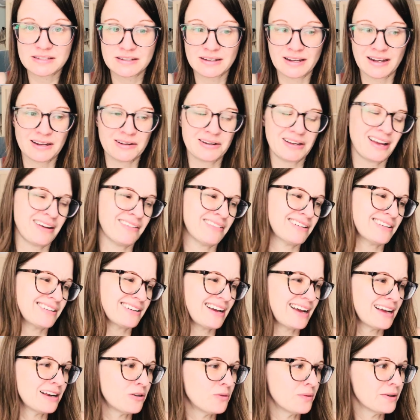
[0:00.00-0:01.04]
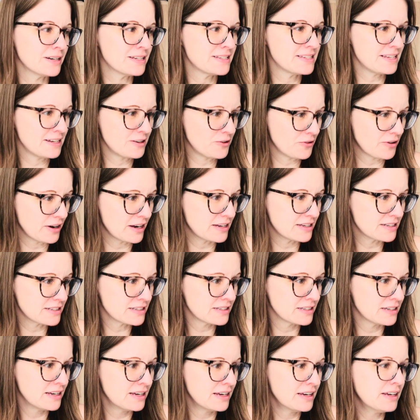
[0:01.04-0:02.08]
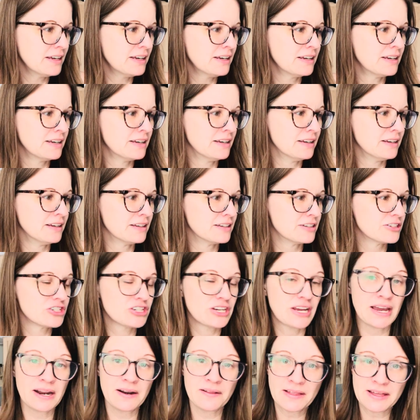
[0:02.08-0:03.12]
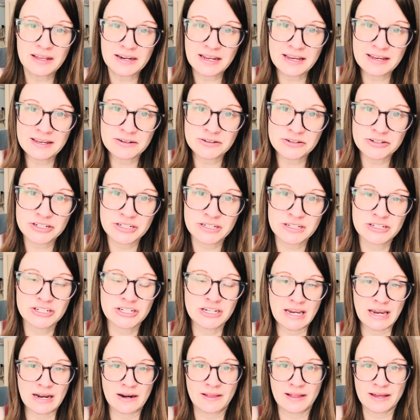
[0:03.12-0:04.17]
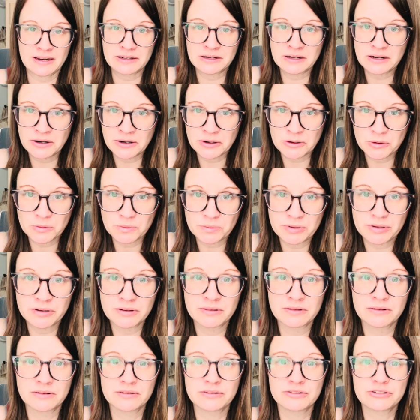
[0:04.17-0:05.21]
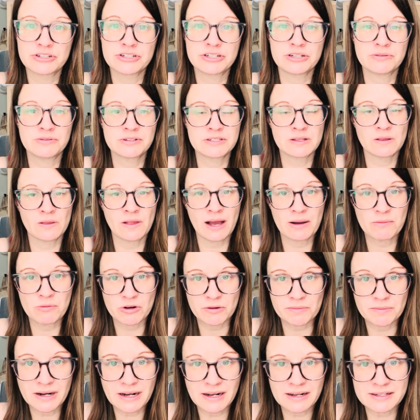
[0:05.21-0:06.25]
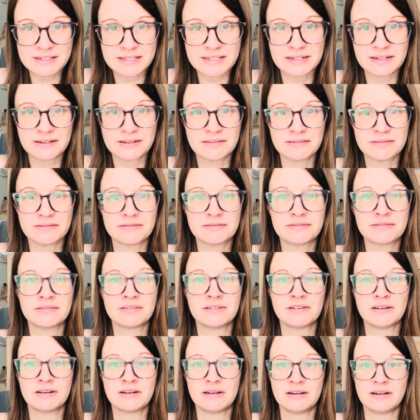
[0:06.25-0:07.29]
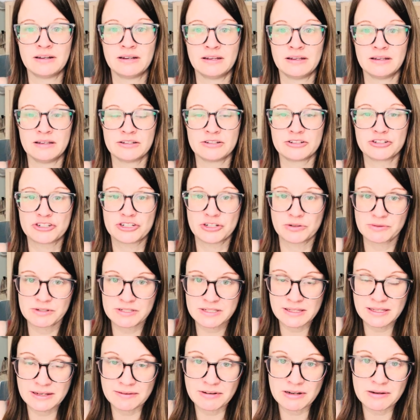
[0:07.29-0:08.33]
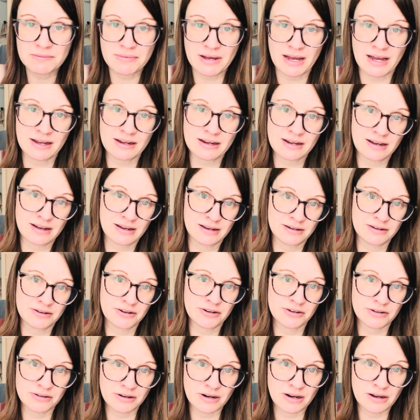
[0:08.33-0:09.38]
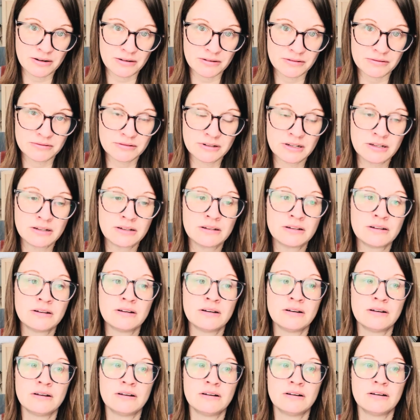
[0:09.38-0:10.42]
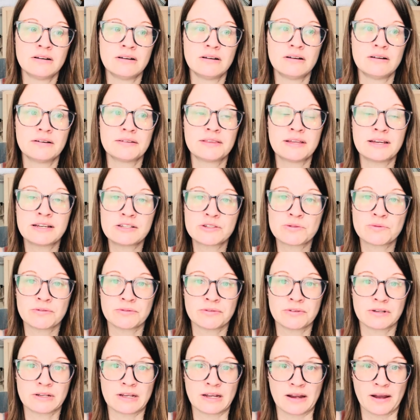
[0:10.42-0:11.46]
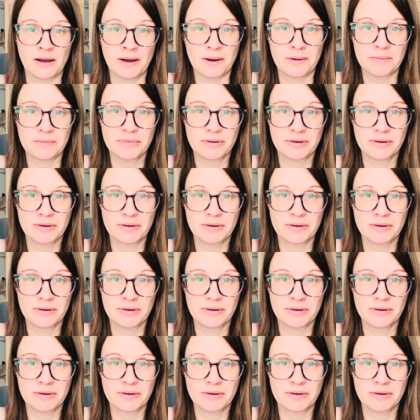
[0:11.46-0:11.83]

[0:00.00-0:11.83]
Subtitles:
I don't want to say great. She had a lot of energy. She had a lot of hope. She was a lot more positive. She was living back on her own. Things were looking up.